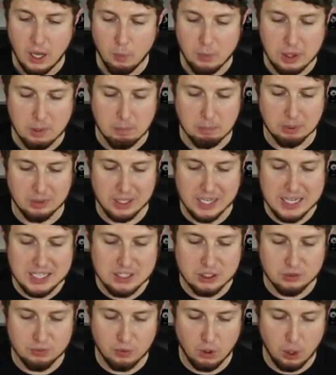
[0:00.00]
We have
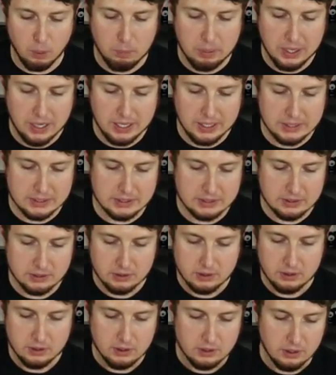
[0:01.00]
Blaine's Vulpix.
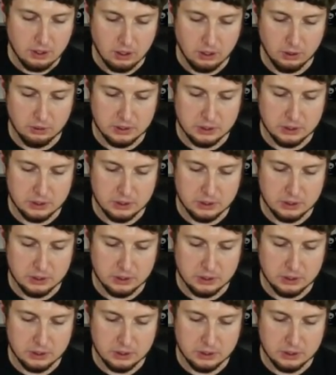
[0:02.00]
Oh,